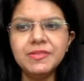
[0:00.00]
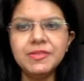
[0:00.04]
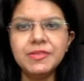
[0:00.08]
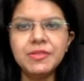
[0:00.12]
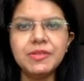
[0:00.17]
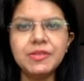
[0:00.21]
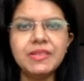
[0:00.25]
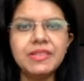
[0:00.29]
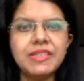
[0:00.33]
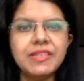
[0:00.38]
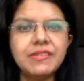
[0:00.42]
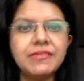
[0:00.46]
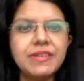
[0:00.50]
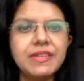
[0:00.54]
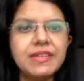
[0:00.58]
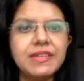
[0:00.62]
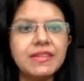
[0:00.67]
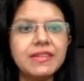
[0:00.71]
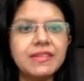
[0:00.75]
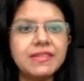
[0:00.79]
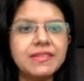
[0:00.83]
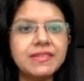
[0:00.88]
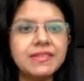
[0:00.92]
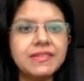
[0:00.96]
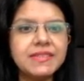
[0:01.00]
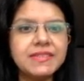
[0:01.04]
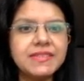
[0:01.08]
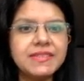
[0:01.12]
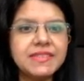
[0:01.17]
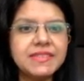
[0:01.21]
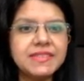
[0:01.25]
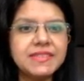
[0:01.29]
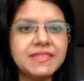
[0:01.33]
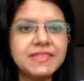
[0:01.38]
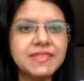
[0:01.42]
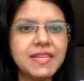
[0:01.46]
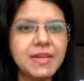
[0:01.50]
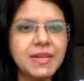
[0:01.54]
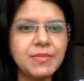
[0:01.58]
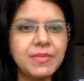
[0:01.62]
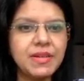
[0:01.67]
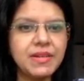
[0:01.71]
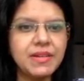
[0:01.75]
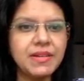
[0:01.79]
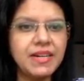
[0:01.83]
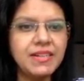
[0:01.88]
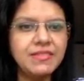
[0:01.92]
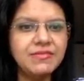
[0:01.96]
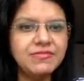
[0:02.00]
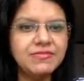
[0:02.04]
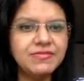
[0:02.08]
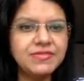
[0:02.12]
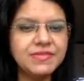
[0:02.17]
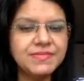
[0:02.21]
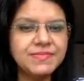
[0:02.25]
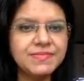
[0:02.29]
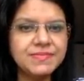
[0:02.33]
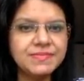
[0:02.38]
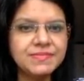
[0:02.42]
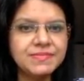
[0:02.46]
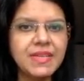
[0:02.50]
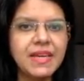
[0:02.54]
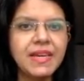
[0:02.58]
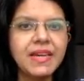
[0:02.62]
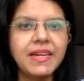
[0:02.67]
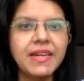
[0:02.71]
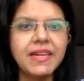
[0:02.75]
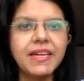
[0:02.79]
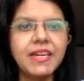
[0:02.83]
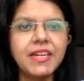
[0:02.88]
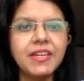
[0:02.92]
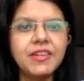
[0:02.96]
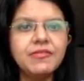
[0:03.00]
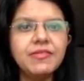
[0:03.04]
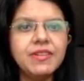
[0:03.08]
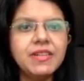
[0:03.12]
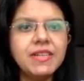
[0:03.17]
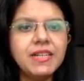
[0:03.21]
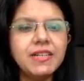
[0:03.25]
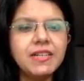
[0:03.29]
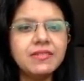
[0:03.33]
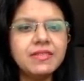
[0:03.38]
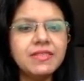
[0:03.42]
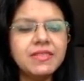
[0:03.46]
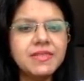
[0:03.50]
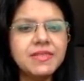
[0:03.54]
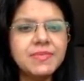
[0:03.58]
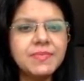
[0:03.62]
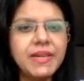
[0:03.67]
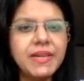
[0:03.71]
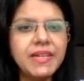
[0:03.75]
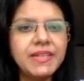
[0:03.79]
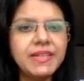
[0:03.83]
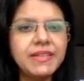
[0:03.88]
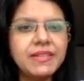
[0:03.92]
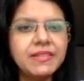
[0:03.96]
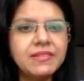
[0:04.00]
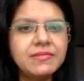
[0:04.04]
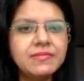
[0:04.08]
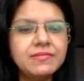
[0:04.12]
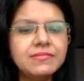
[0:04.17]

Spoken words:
You are given a distance time graph. Can you work out the speed here?